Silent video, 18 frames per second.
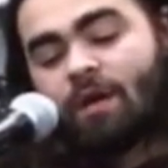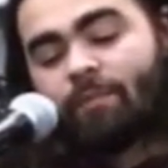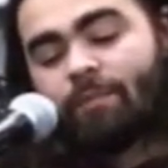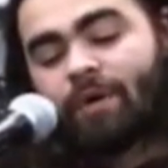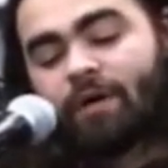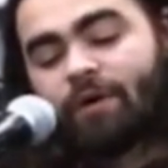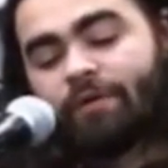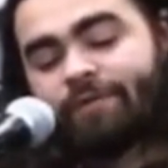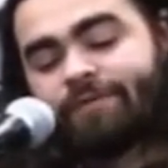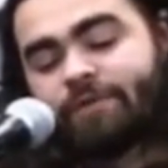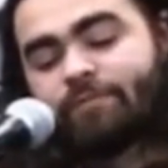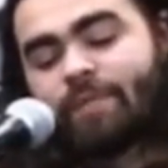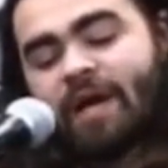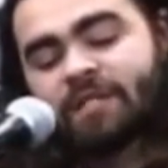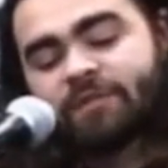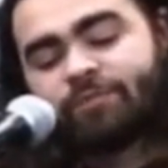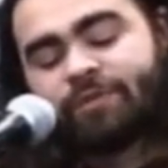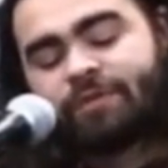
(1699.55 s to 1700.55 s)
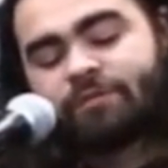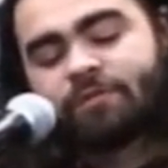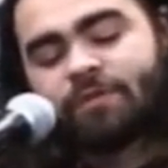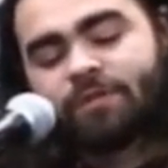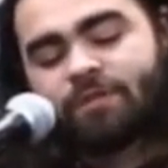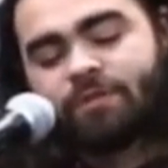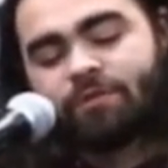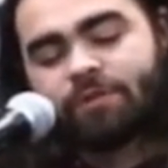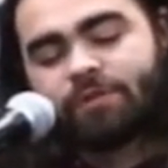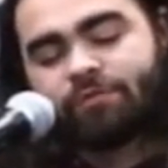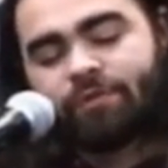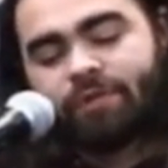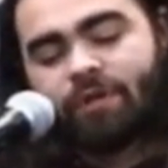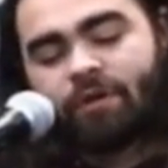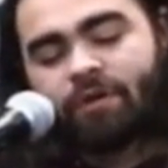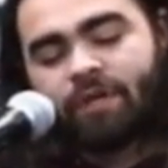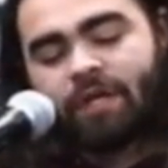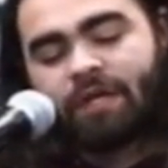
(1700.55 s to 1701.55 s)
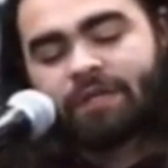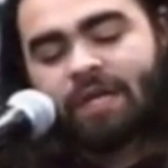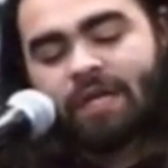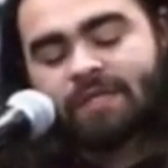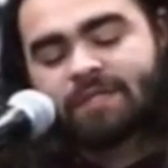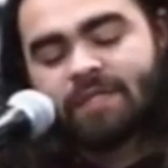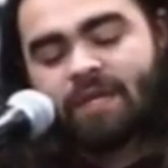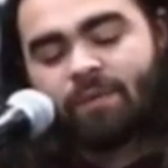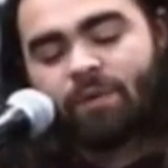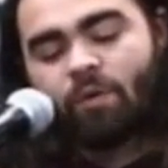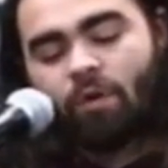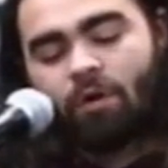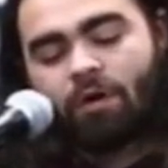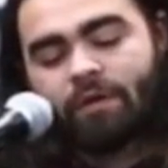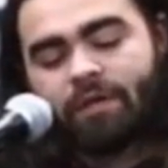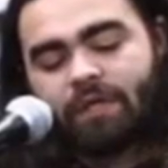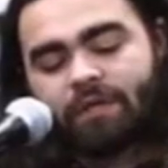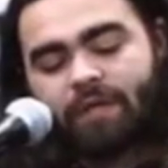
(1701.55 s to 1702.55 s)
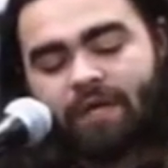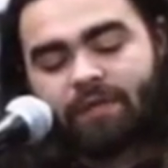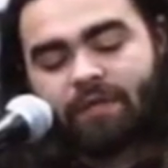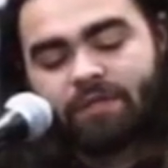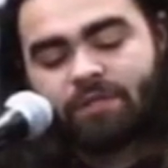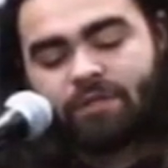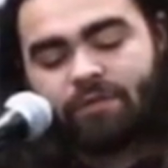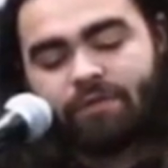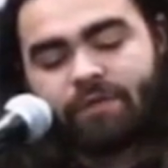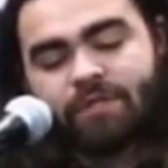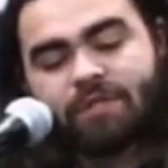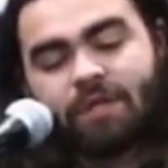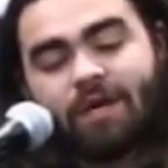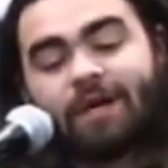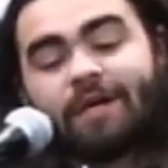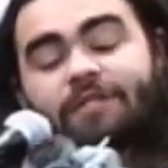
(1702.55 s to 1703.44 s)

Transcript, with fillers: but if you mass produce a shoe it's really hard to get that same quality like this shoe is